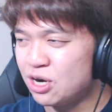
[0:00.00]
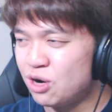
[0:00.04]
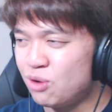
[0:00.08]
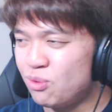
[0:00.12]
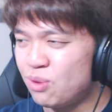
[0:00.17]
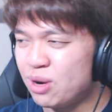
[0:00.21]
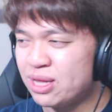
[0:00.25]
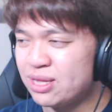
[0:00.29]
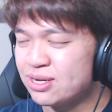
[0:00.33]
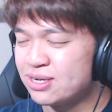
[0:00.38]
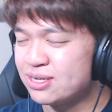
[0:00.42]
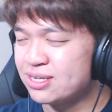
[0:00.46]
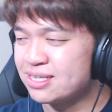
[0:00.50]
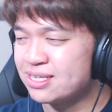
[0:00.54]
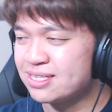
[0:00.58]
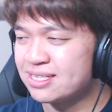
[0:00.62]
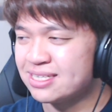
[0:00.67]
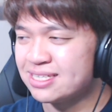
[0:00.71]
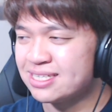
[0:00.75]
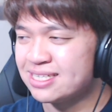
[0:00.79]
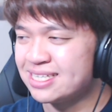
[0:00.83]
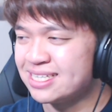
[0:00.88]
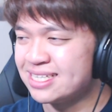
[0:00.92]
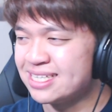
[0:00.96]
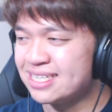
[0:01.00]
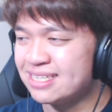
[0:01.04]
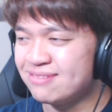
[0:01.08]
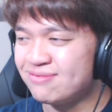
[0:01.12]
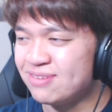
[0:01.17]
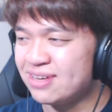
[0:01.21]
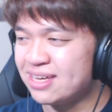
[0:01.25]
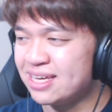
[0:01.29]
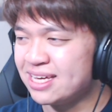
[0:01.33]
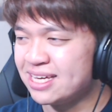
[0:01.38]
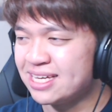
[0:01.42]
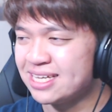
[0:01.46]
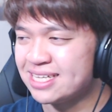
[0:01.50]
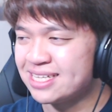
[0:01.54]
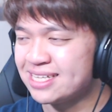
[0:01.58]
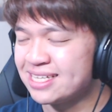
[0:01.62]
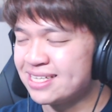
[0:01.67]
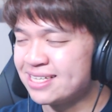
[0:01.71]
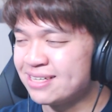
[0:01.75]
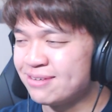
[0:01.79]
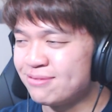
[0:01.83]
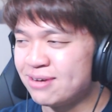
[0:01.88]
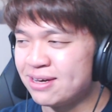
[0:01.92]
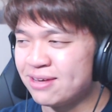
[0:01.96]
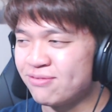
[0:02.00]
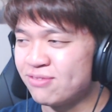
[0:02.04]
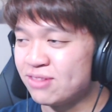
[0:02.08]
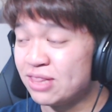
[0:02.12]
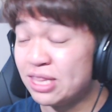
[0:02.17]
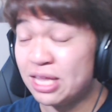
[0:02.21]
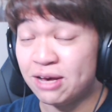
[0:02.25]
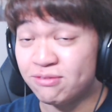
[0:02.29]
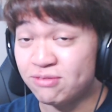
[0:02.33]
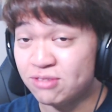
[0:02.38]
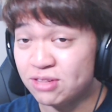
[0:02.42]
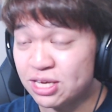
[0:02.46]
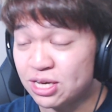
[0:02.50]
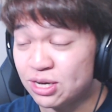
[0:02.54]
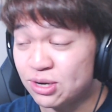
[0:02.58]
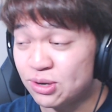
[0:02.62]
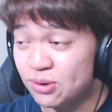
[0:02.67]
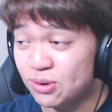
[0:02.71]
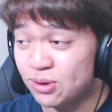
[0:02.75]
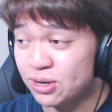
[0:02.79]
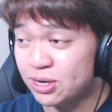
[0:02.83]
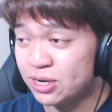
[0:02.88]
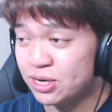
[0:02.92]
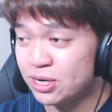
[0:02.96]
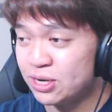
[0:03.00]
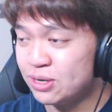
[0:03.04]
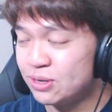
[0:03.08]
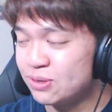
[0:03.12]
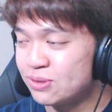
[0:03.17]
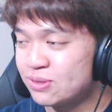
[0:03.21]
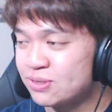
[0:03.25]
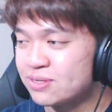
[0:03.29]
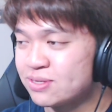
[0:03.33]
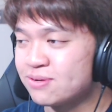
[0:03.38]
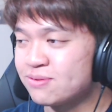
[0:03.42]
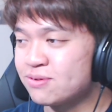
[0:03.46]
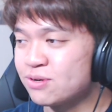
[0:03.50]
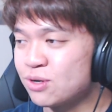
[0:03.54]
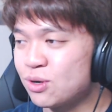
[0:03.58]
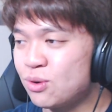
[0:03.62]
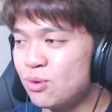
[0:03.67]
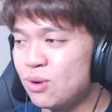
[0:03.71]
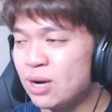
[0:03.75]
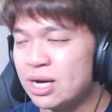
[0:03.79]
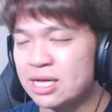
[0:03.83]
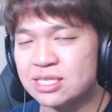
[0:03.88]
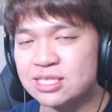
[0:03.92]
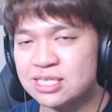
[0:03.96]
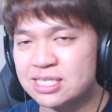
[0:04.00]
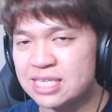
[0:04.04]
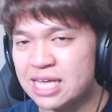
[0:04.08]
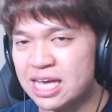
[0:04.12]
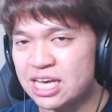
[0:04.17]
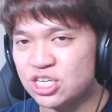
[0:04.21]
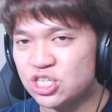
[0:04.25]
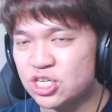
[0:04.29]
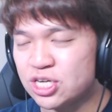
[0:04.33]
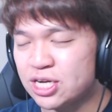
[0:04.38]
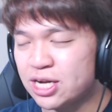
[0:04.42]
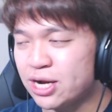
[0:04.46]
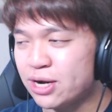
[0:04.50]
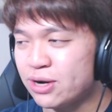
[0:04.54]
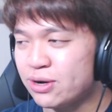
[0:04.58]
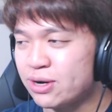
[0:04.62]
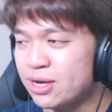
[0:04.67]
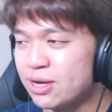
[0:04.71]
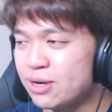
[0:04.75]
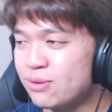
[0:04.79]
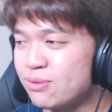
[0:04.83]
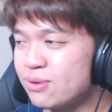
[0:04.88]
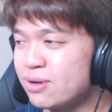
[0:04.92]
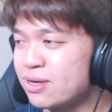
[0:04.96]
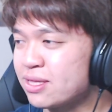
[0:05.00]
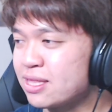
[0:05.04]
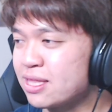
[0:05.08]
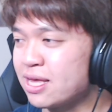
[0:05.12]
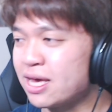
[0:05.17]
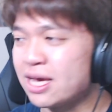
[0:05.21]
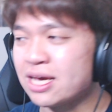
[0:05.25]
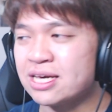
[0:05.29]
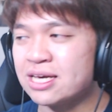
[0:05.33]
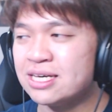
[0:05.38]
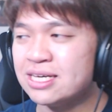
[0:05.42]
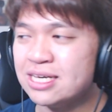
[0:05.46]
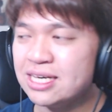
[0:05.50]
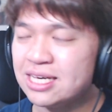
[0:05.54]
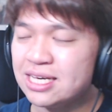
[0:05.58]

whether it be with lovely choreo or quite stationary with like,